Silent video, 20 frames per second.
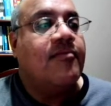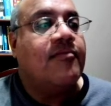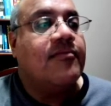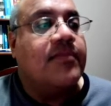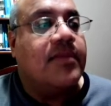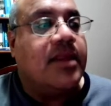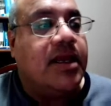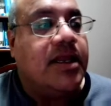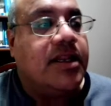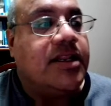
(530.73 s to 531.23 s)

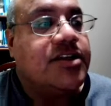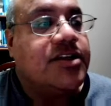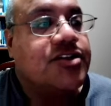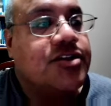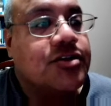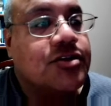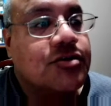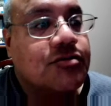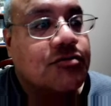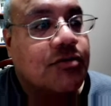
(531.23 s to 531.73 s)
It is
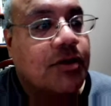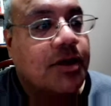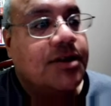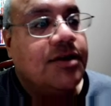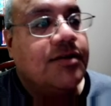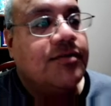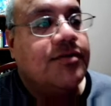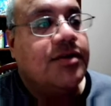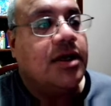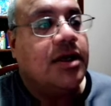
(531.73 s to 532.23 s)

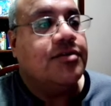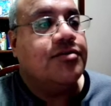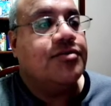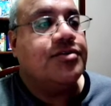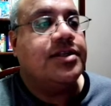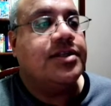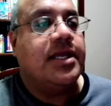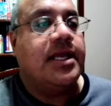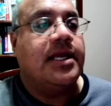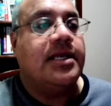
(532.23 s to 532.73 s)
instructive to
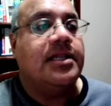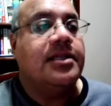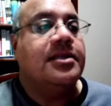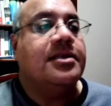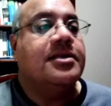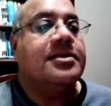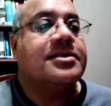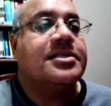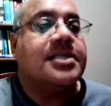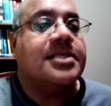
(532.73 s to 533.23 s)
understand
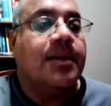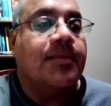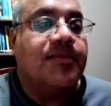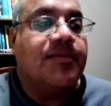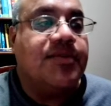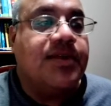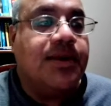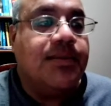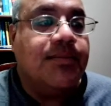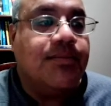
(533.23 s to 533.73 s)
some of
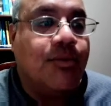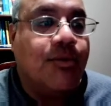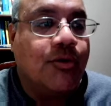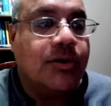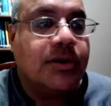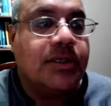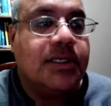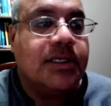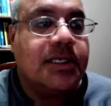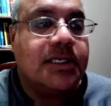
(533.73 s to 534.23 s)
the
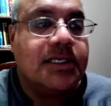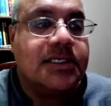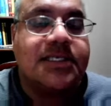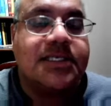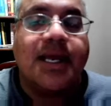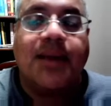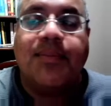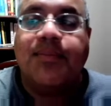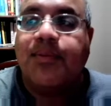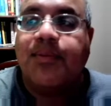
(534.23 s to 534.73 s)
important
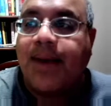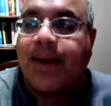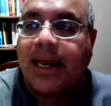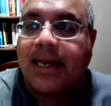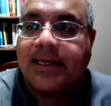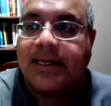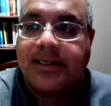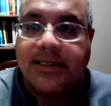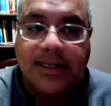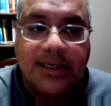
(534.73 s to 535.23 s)
SEP
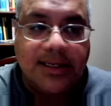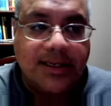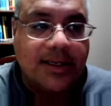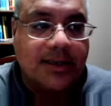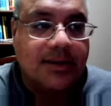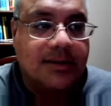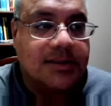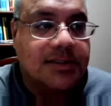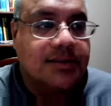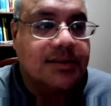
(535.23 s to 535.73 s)
packet
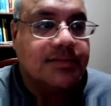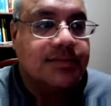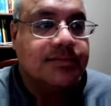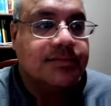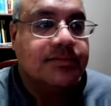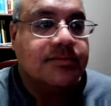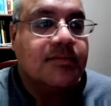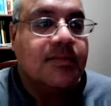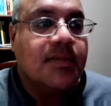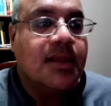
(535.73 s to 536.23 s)
details.
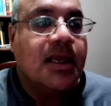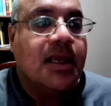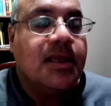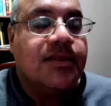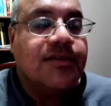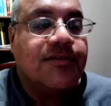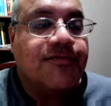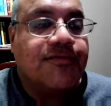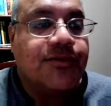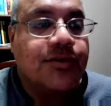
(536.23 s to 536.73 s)

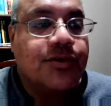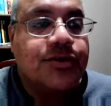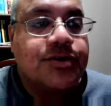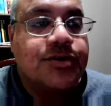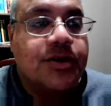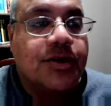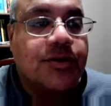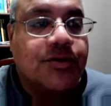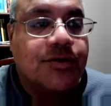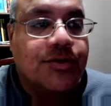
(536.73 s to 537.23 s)
The
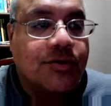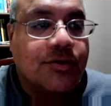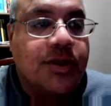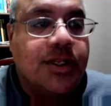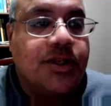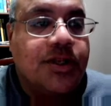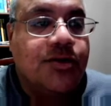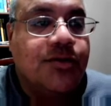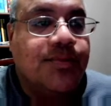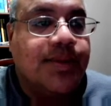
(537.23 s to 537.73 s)
first
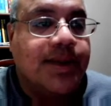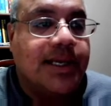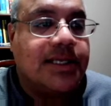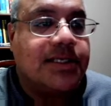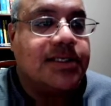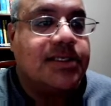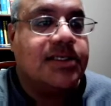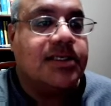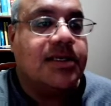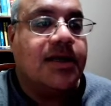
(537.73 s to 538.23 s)
32
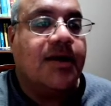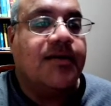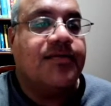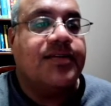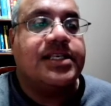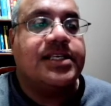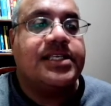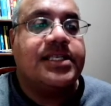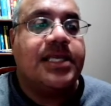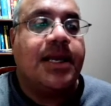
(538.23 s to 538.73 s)
bits of the
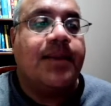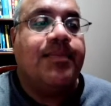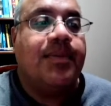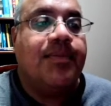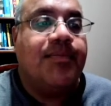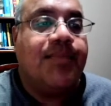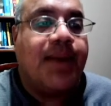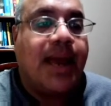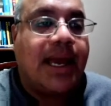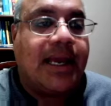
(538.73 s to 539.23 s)

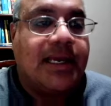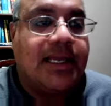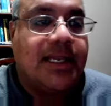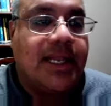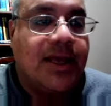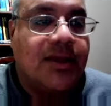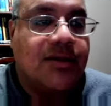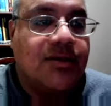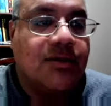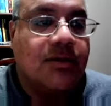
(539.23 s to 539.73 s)
SEP packet
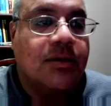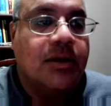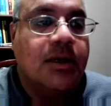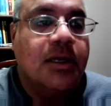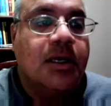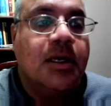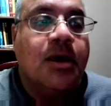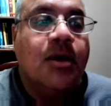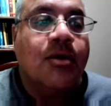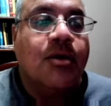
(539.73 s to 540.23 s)
header,
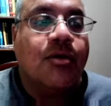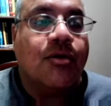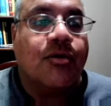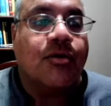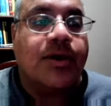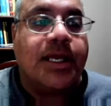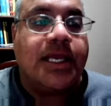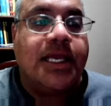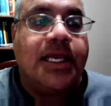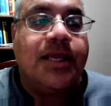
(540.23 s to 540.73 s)

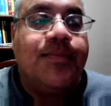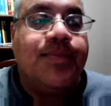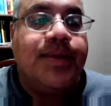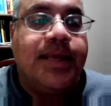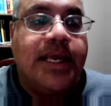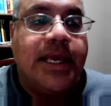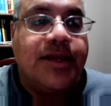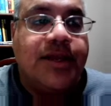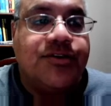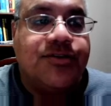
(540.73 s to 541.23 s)
or
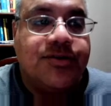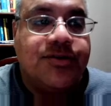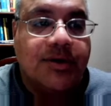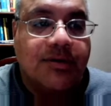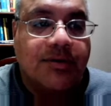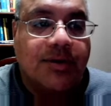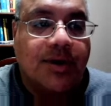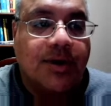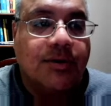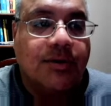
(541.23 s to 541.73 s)

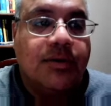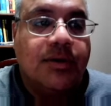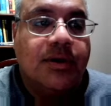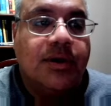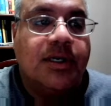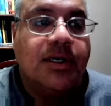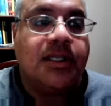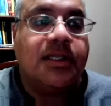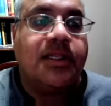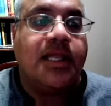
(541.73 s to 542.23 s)
EPH0,
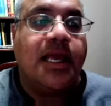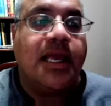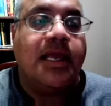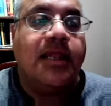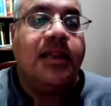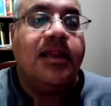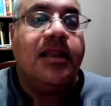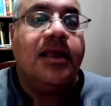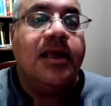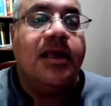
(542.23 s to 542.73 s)

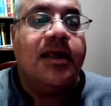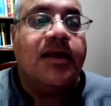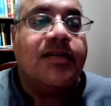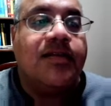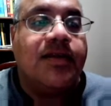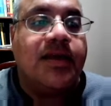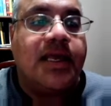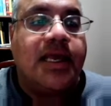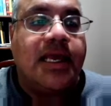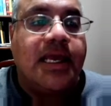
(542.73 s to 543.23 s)
contain
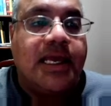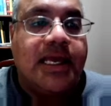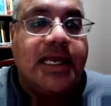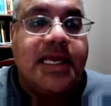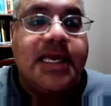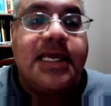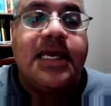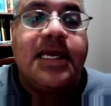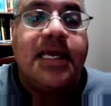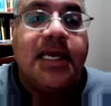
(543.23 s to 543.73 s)
the
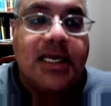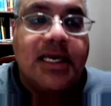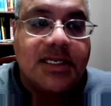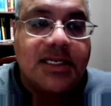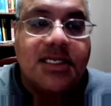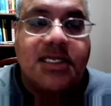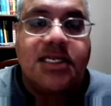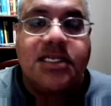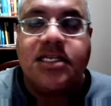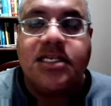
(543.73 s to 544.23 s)

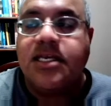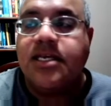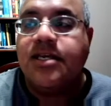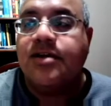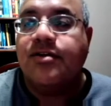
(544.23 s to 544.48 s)
EDT,